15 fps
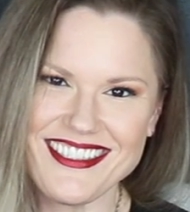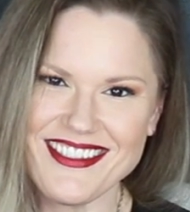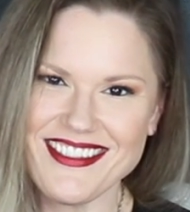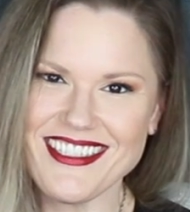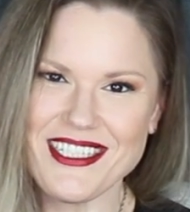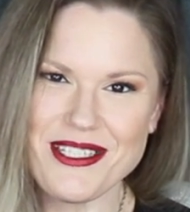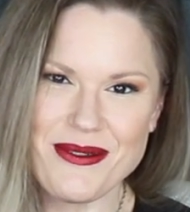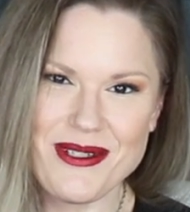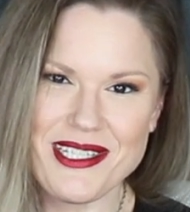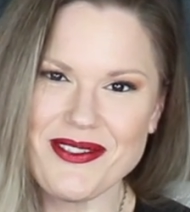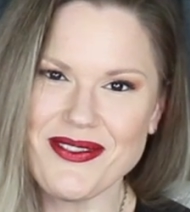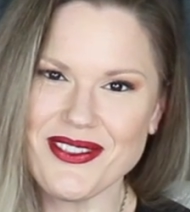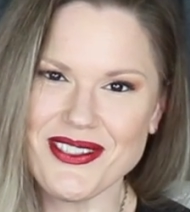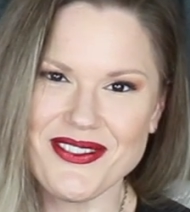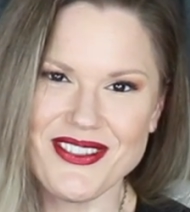see you getting ready
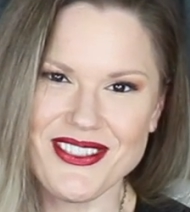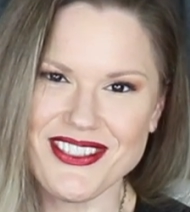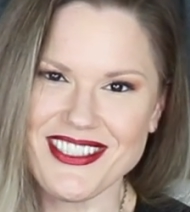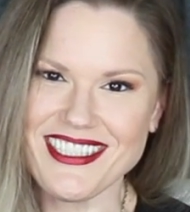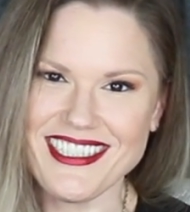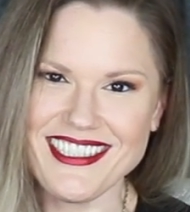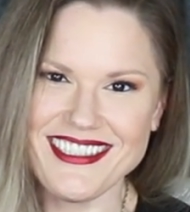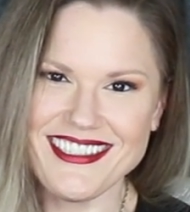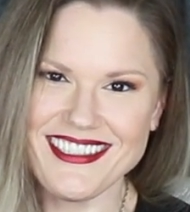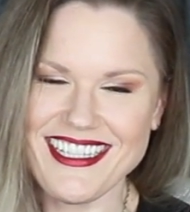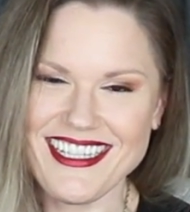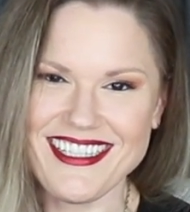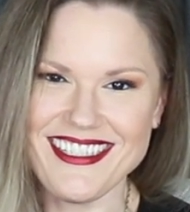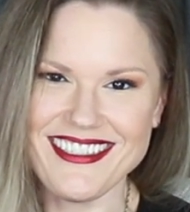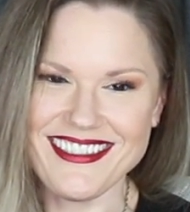for a first date,
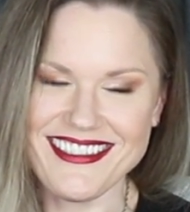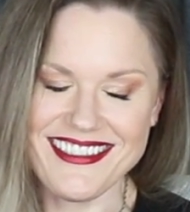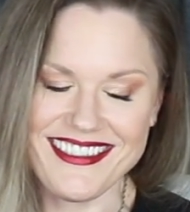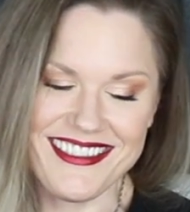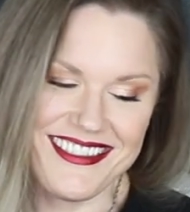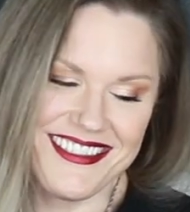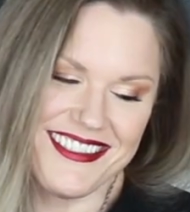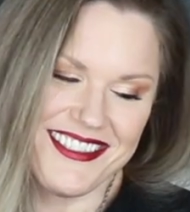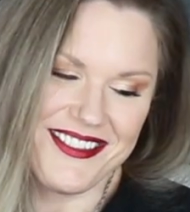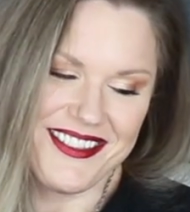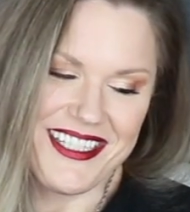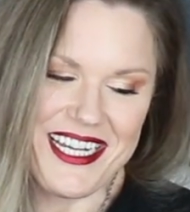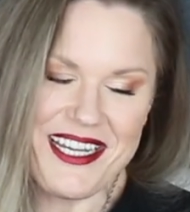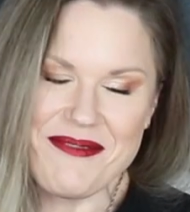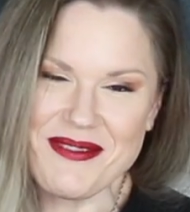and you're
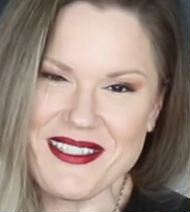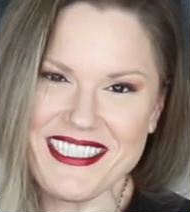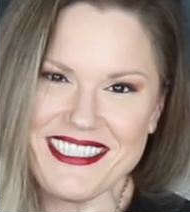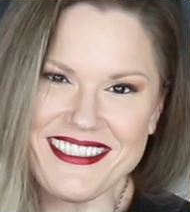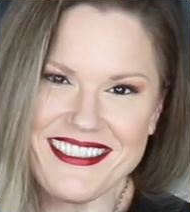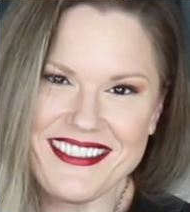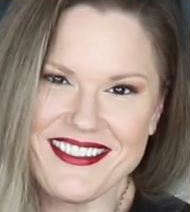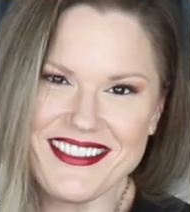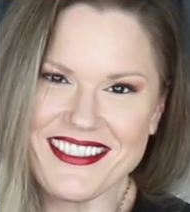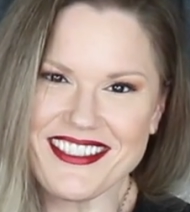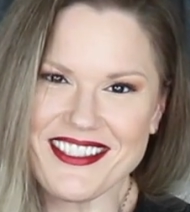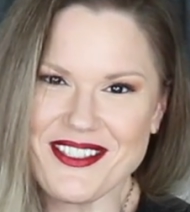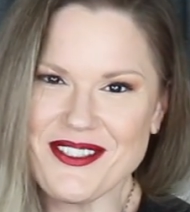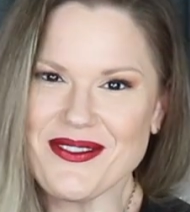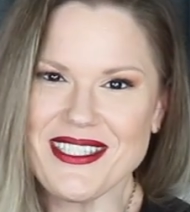happy. You're
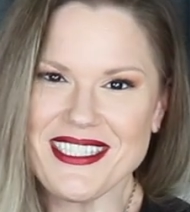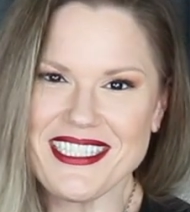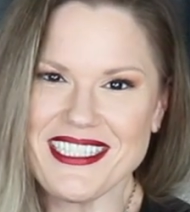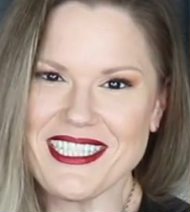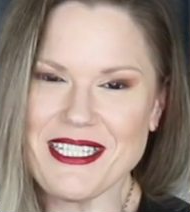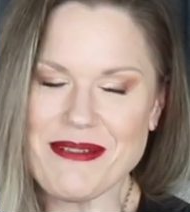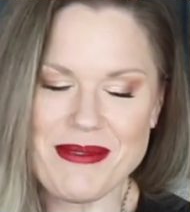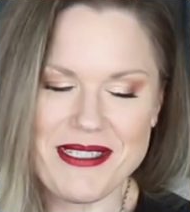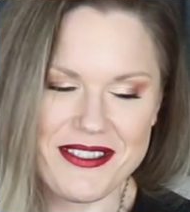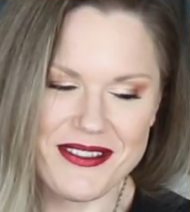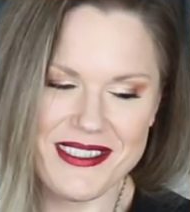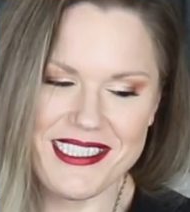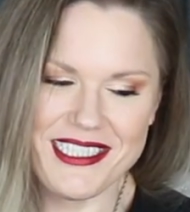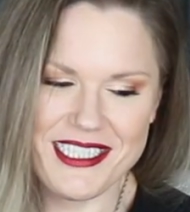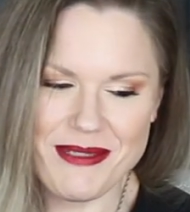so fucking happy.
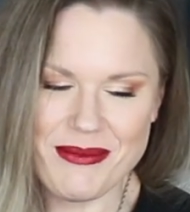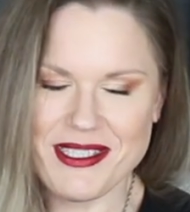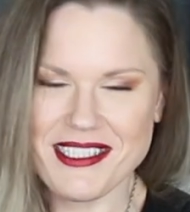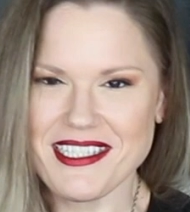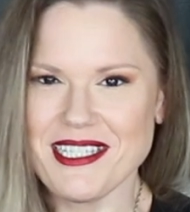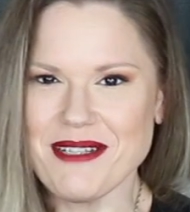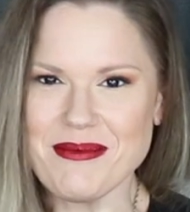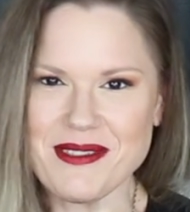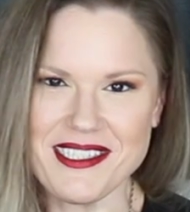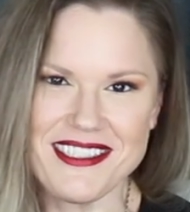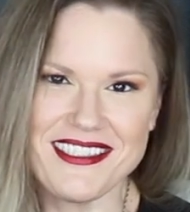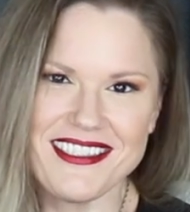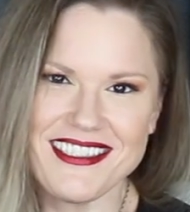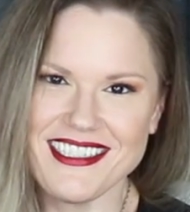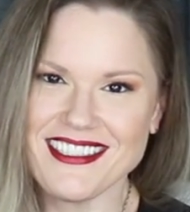Three cups is
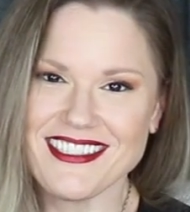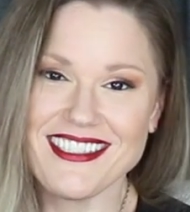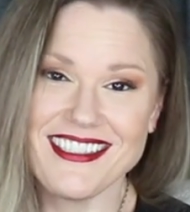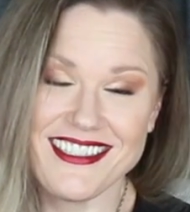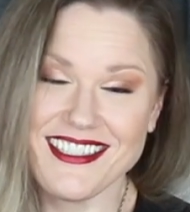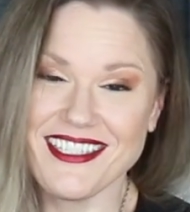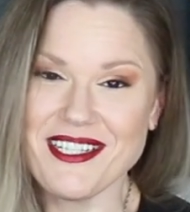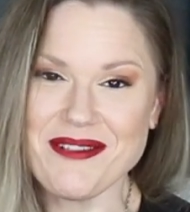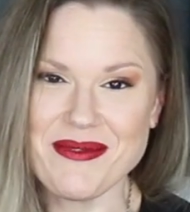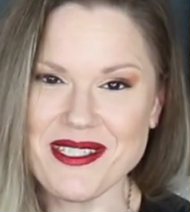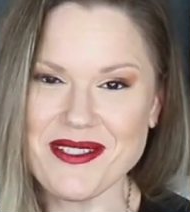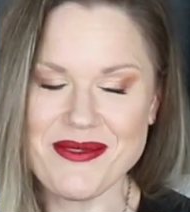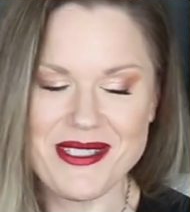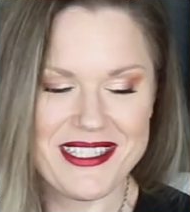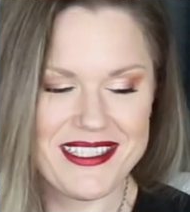happening. It's going to
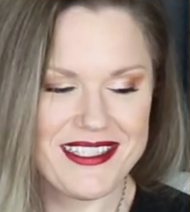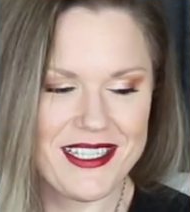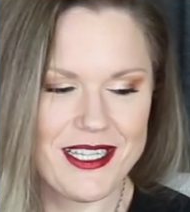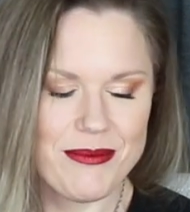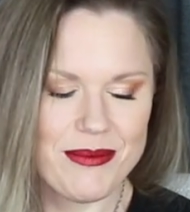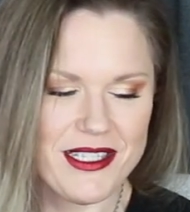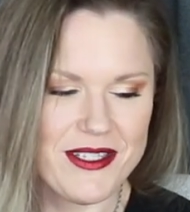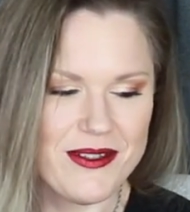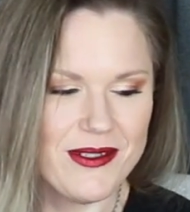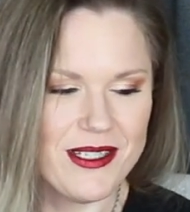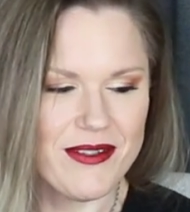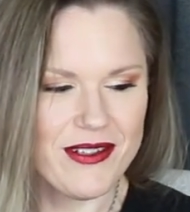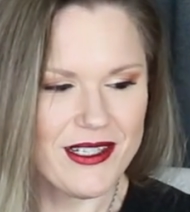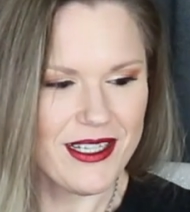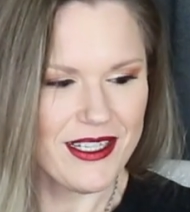happen with this cup that you
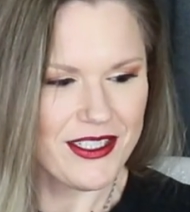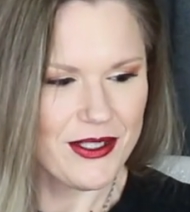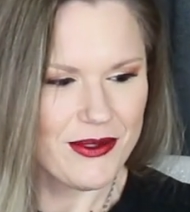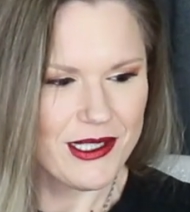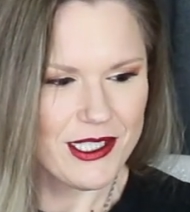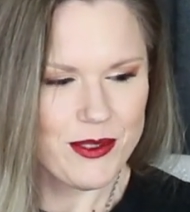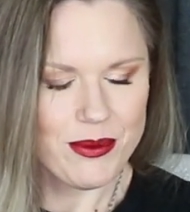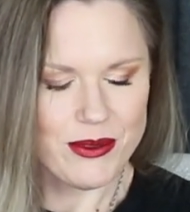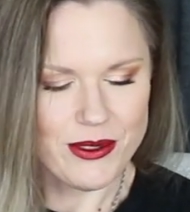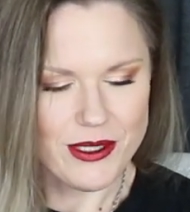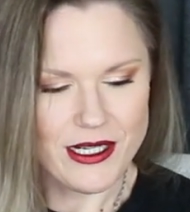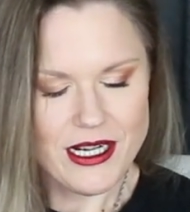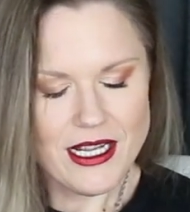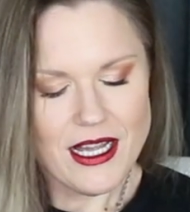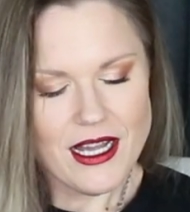never got to
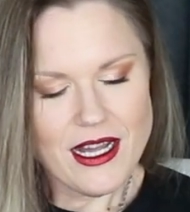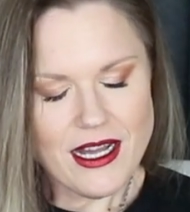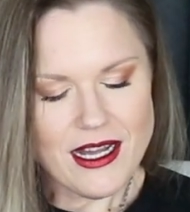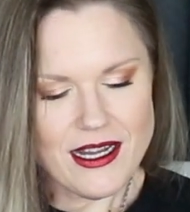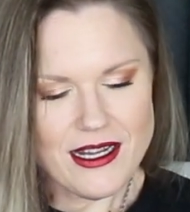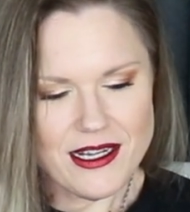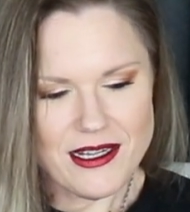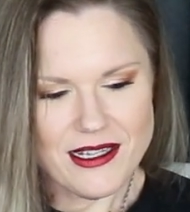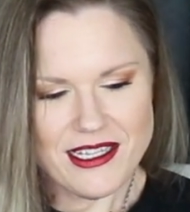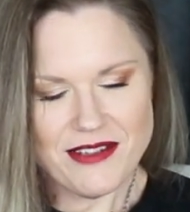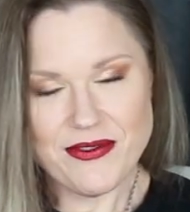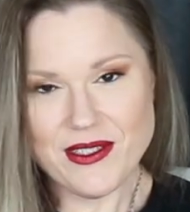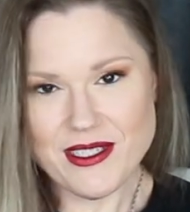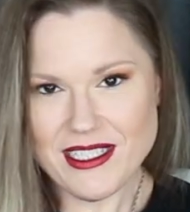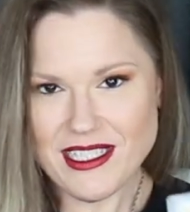explore. It
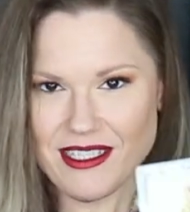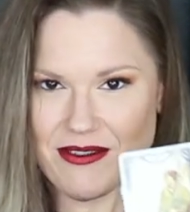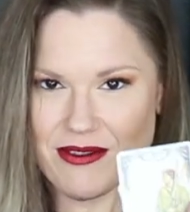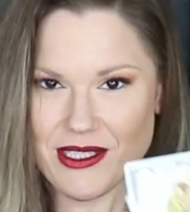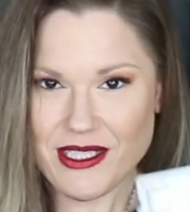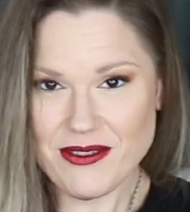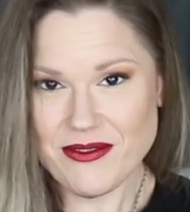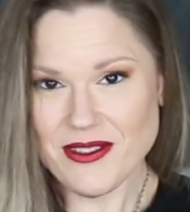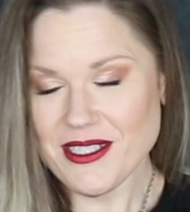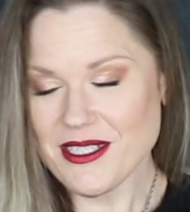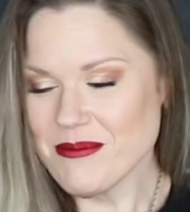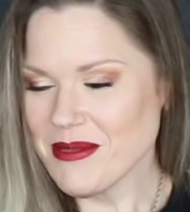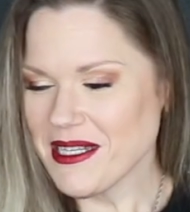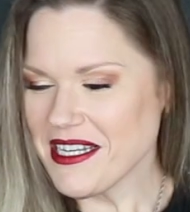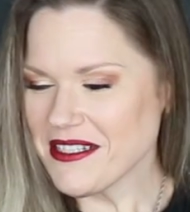feels like it was a
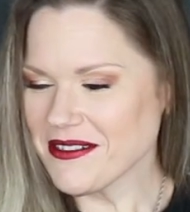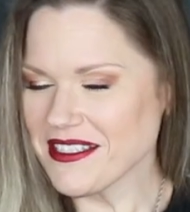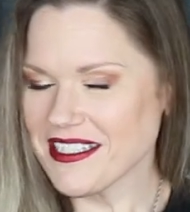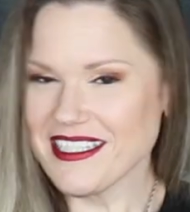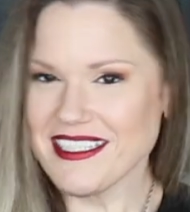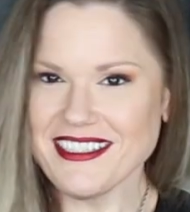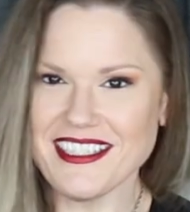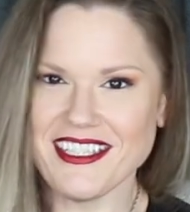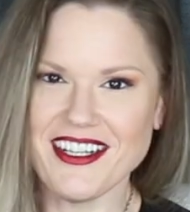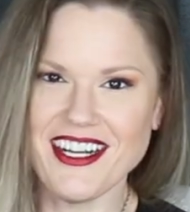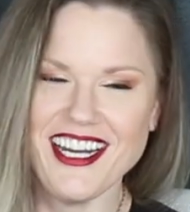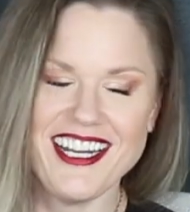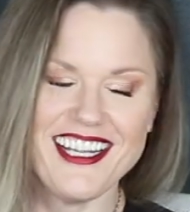fucking battle to get there.